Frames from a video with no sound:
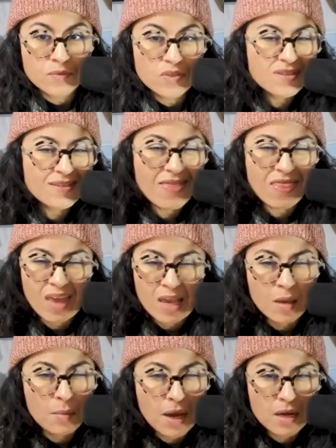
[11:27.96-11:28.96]
Just
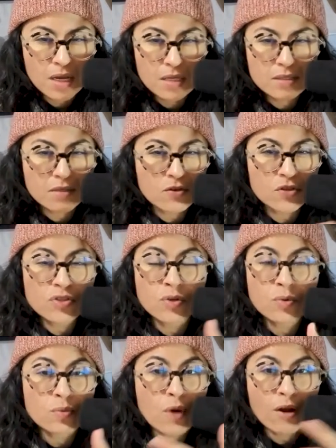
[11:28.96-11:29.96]
think about it. There's
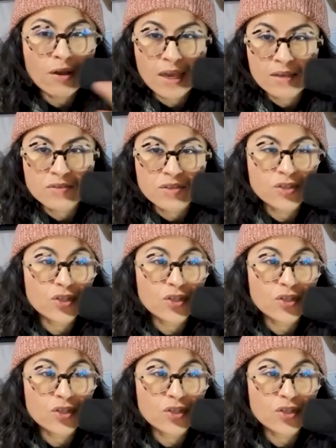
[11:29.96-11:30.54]
no wrong answer.